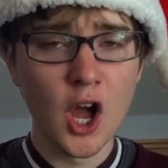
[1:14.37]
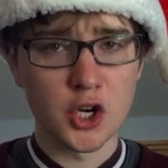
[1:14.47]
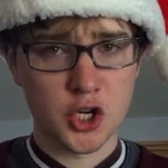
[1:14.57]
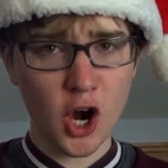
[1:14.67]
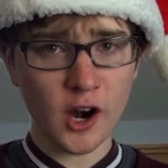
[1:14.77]

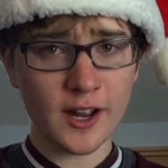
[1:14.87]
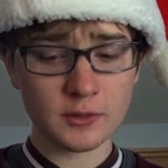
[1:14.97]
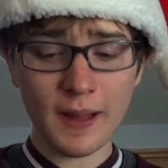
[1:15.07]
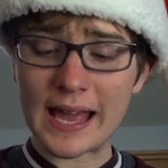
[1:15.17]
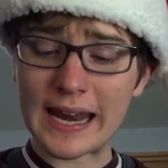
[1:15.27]
Sure
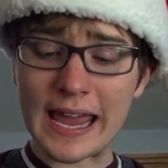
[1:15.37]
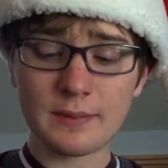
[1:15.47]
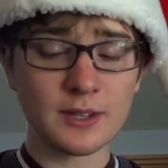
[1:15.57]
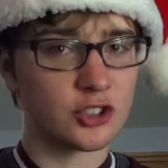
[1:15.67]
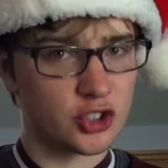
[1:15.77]
as my
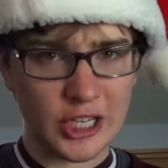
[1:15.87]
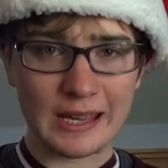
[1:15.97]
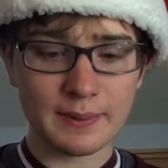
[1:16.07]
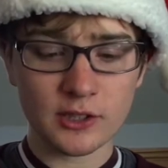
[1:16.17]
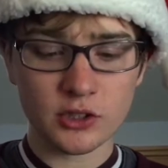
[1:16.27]
name is
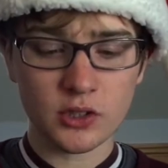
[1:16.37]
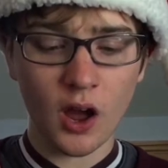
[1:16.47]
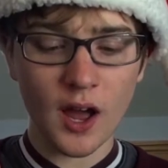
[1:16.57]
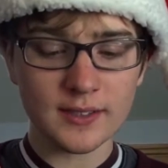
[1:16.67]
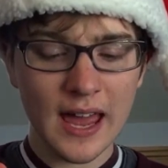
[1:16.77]
J.B.'s
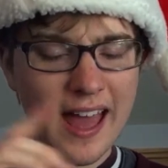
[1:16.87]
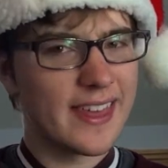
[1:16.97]
Dawes,